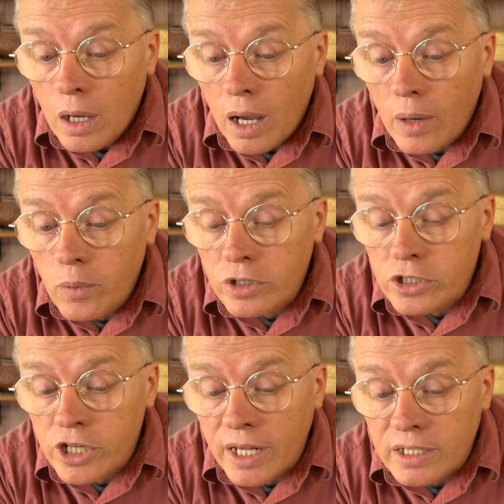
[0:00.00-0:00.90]
I wouldn't
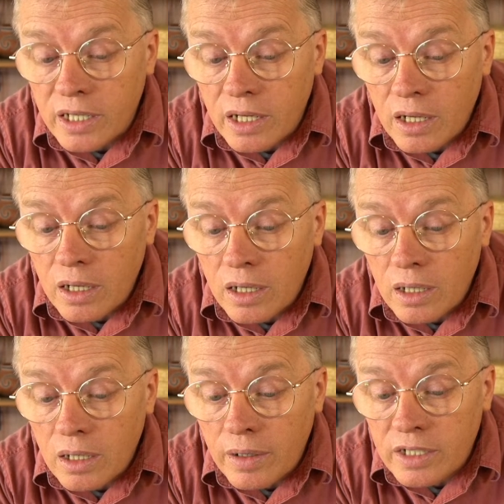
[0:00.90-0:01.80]
chance it.
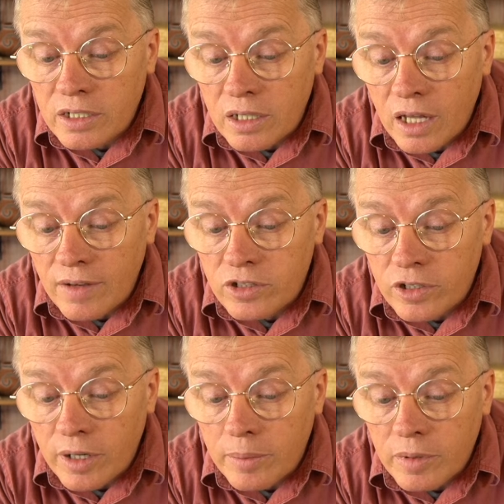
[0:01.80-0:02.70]
Uh, excellent live
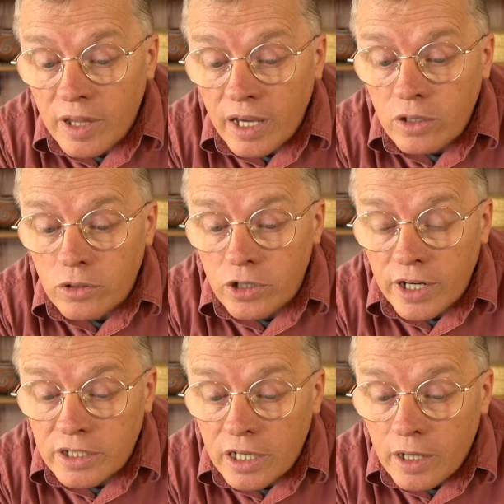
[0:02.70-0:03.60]
stream. Thank you,
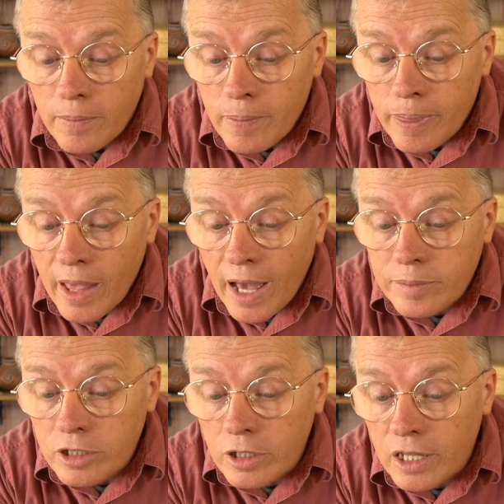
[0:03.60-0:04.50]
Tracy.
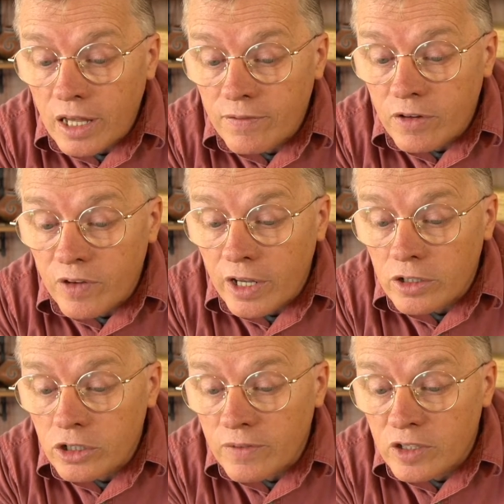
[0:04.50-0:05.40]
Absolutely love your
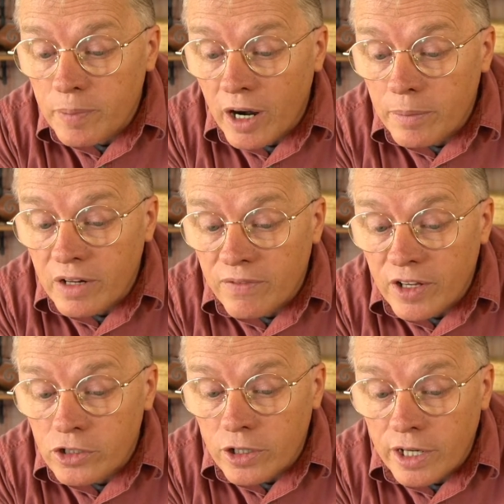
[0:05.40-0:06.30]
videos. You have inspired me to
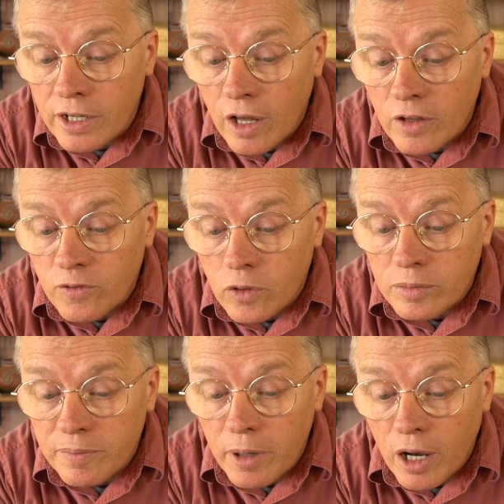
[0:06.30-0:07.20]
venture into other forms
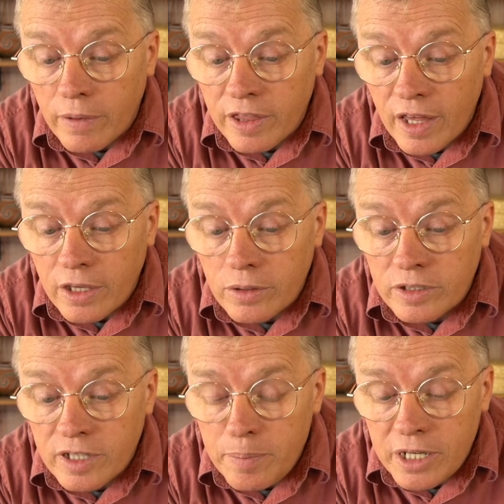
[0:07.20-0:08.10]
of pottery. Thank you.
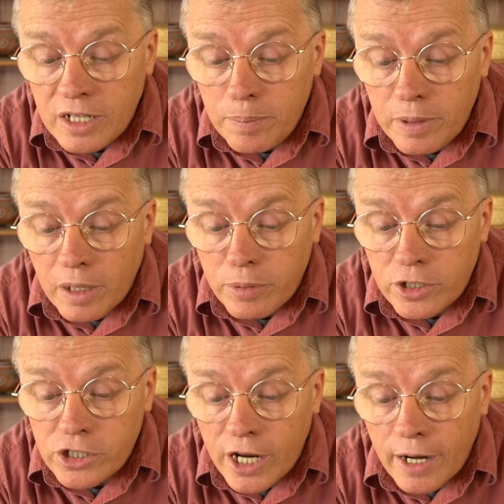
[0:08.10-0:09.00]
Zippy Tippy,
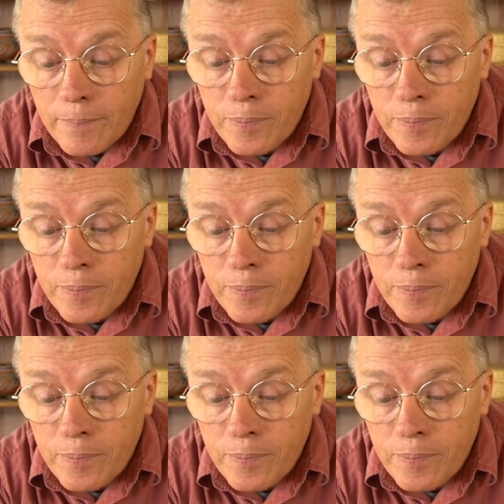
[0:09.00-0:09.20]
appreciate it.